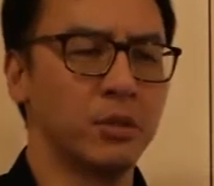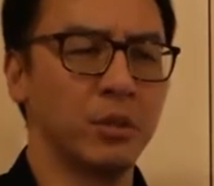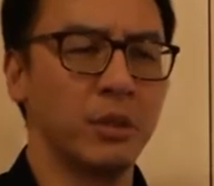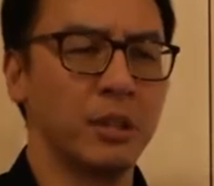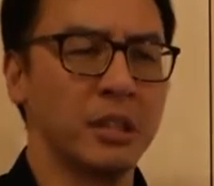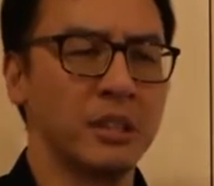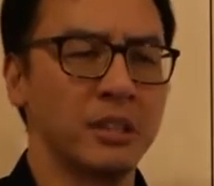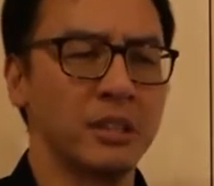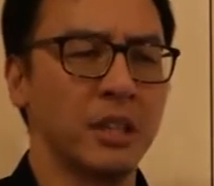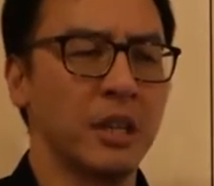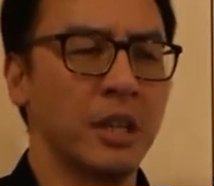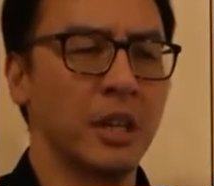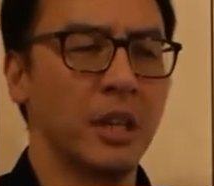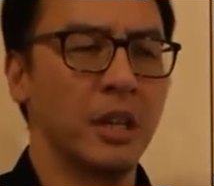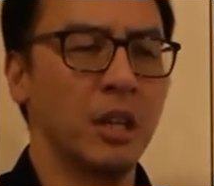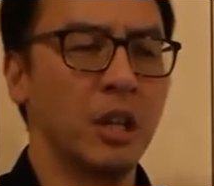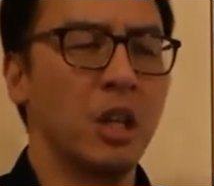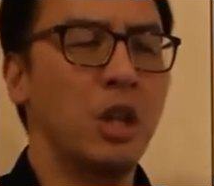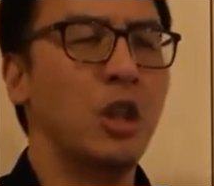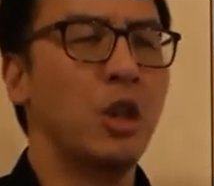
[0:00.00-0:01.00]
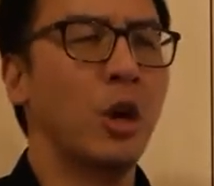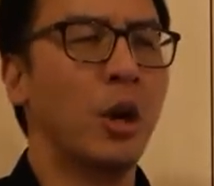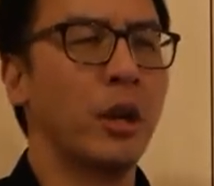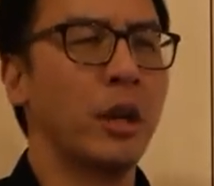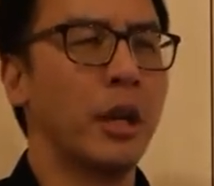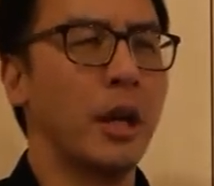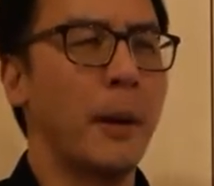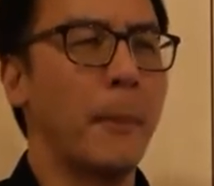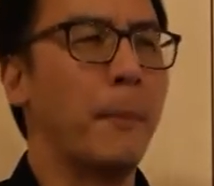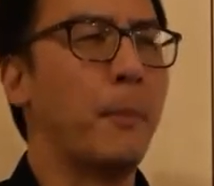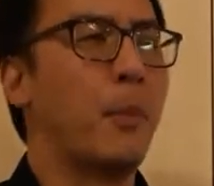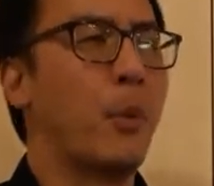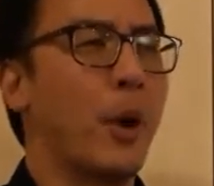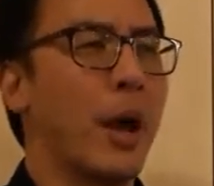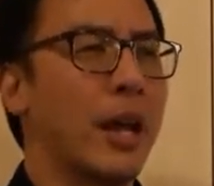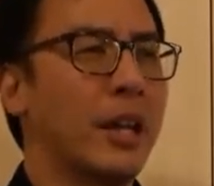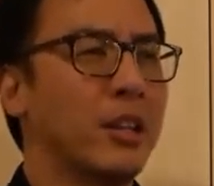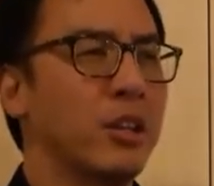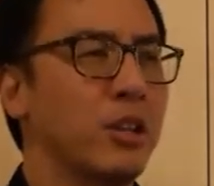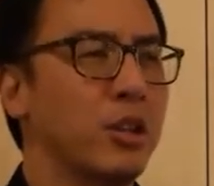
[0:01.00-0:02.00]
So it's not a
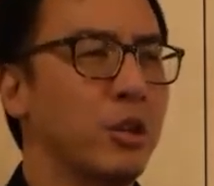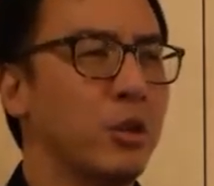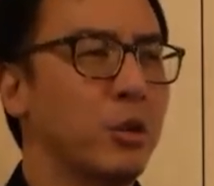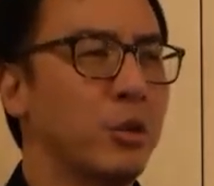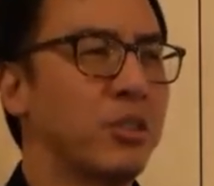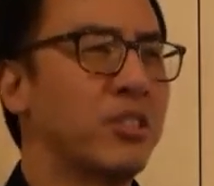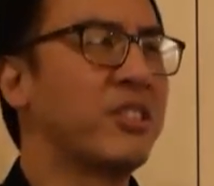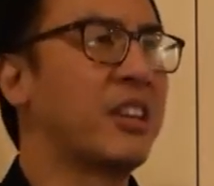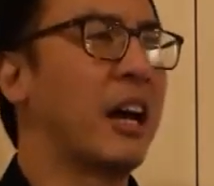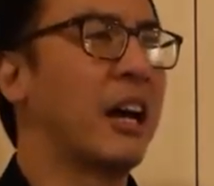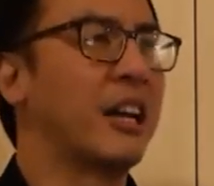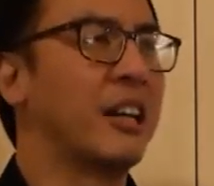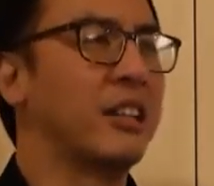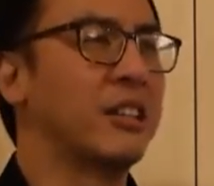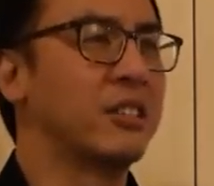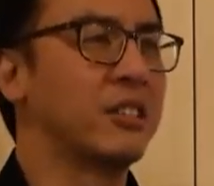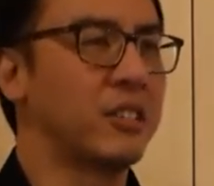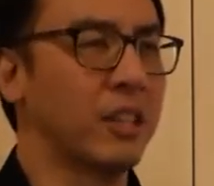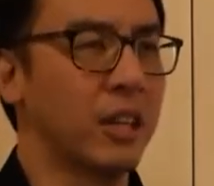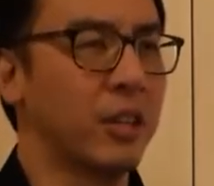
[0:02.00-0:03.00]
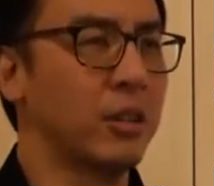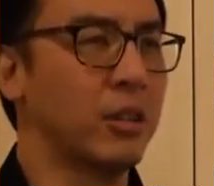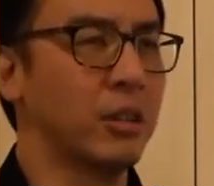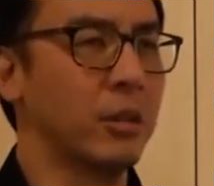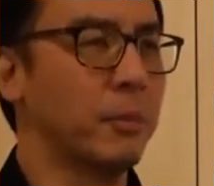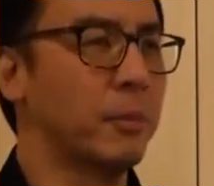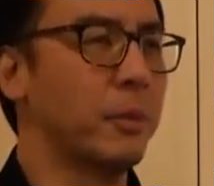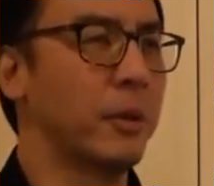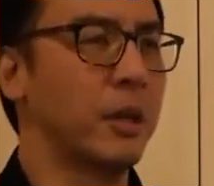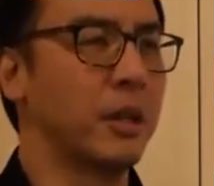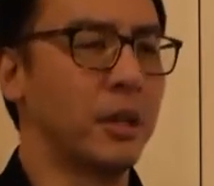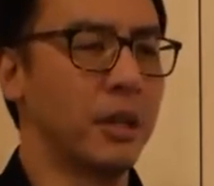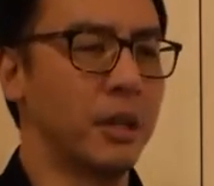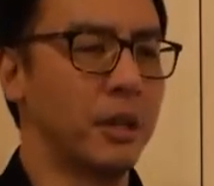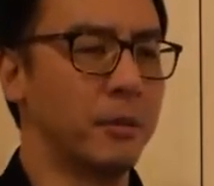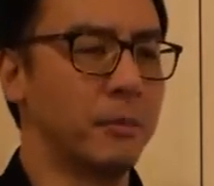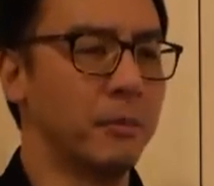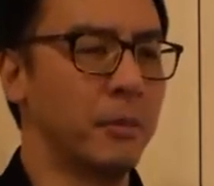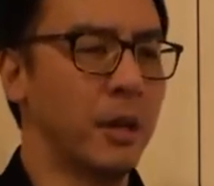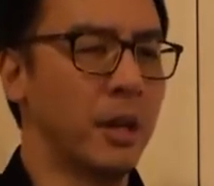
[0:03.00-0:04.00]
brand new science at all, but
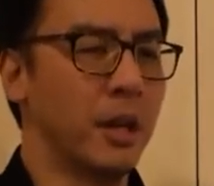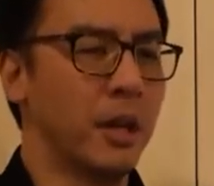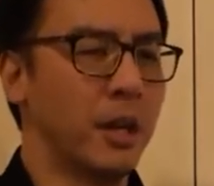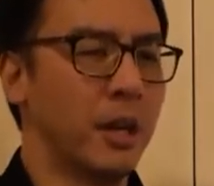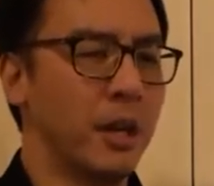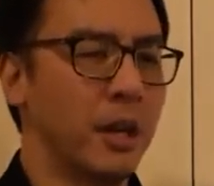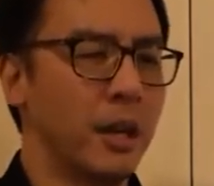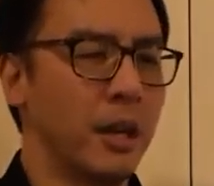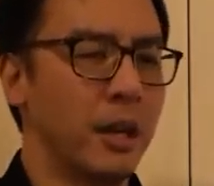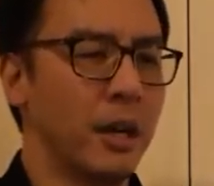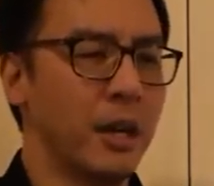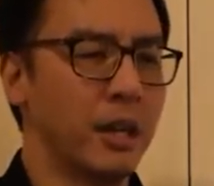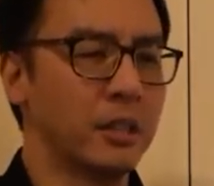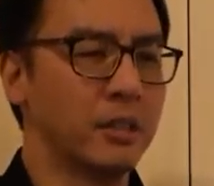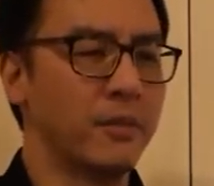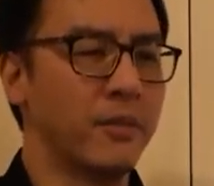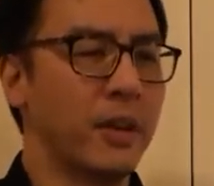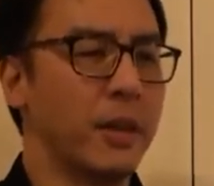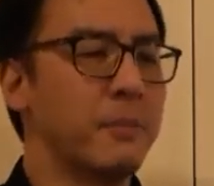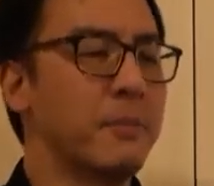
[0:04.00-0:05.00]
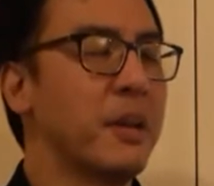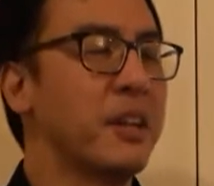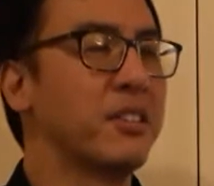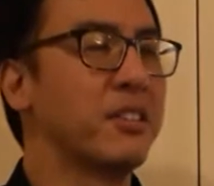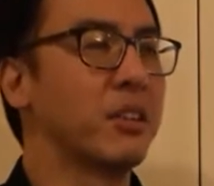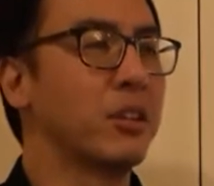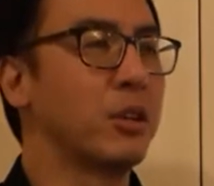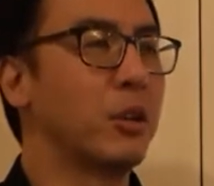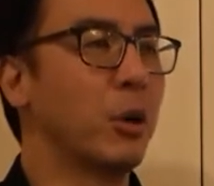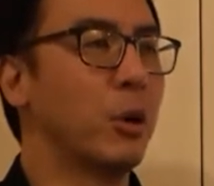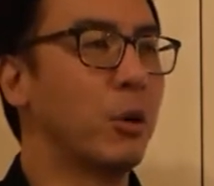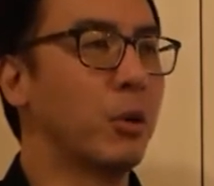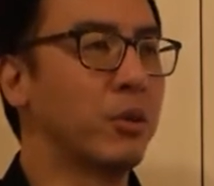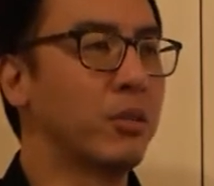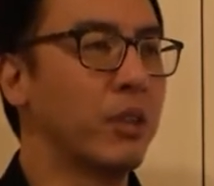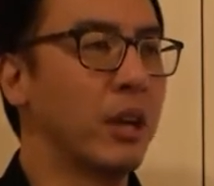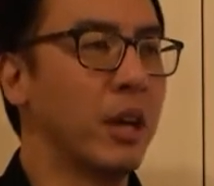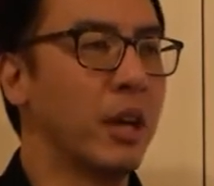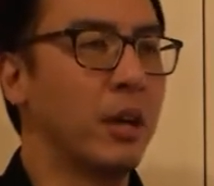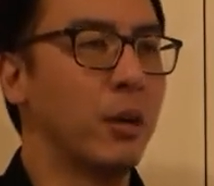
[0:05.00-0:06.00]
um, uh, as vet medicine
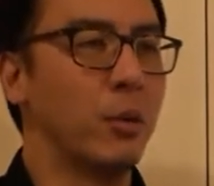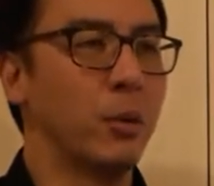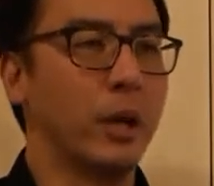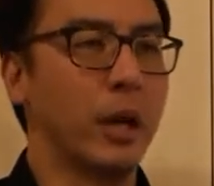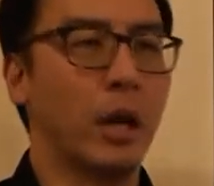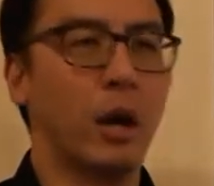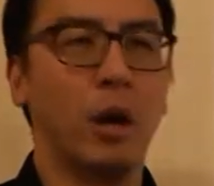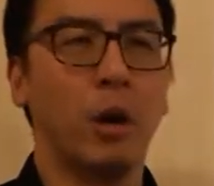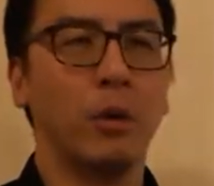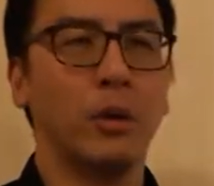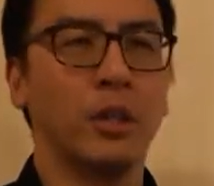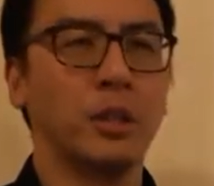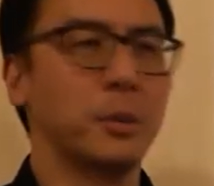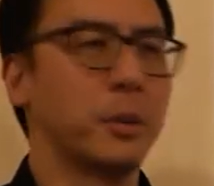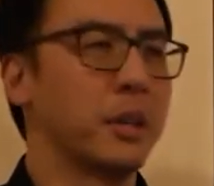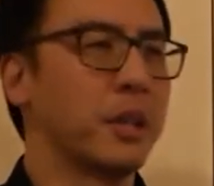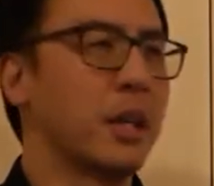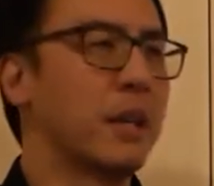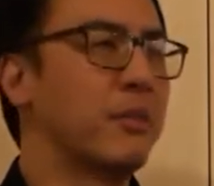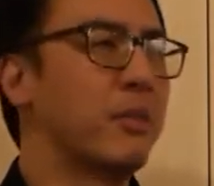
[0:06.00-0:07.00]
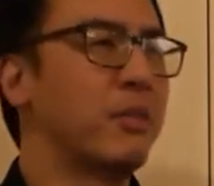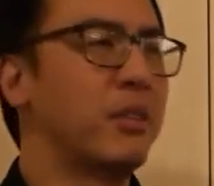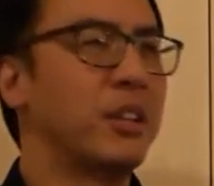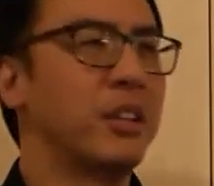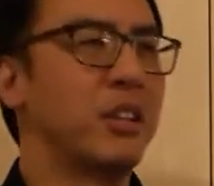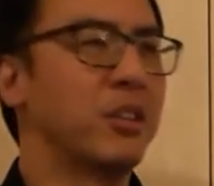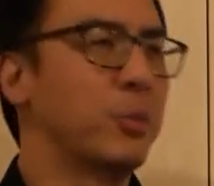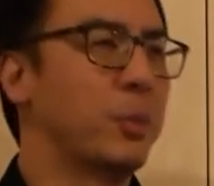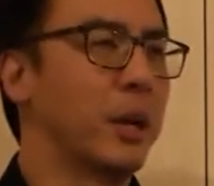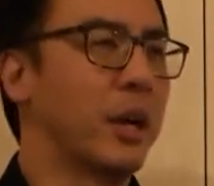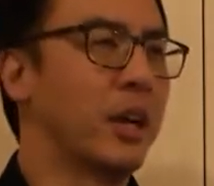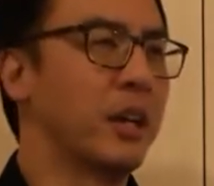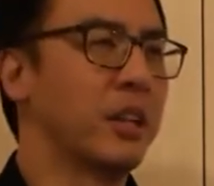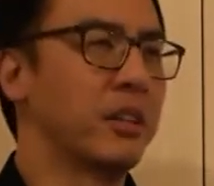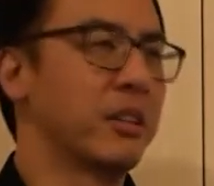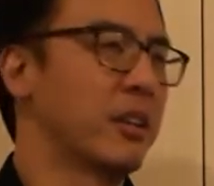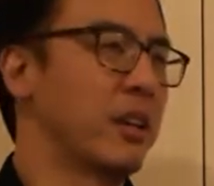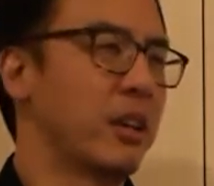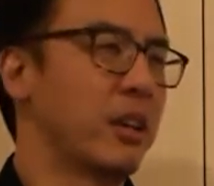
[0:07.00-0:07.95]
goes, we are always about ten to fifteen years behind